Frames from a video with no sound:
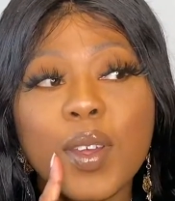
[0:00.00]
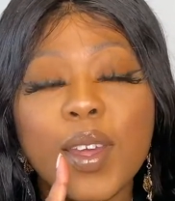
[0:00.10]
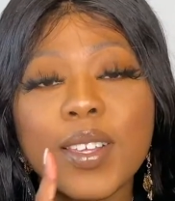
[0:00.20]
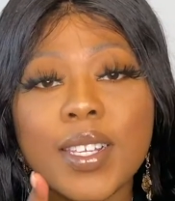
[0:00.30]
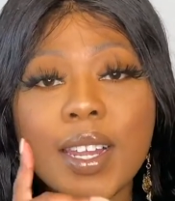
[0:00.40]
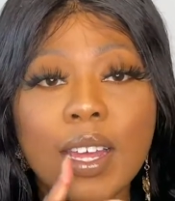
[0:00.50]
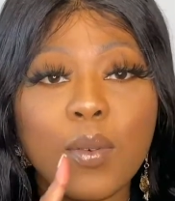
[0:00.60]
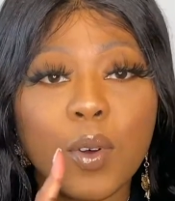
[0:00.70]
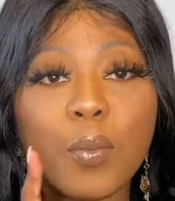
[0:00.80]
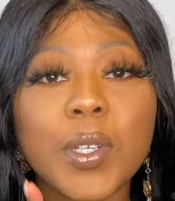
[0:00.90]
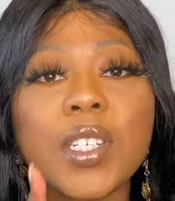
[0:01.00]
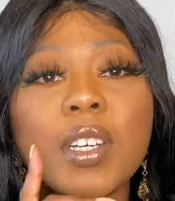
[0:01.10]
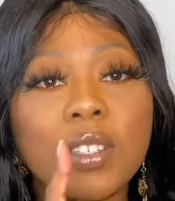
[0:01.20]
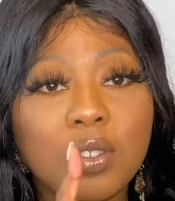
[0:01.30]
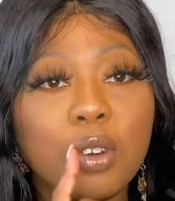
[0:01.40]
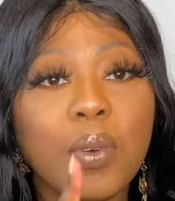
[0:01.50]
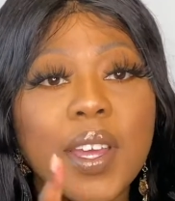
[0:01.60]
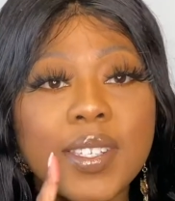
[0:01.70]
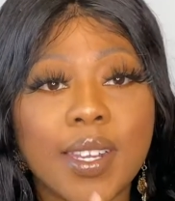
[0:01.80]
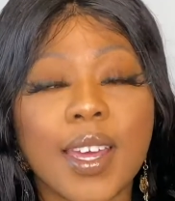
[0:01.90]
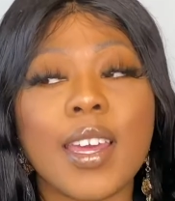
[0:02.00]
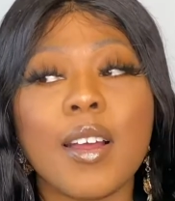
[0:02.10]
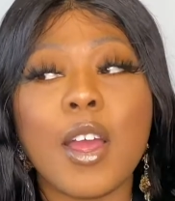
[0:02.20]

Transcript: is a leg one, which it is true, it is leg.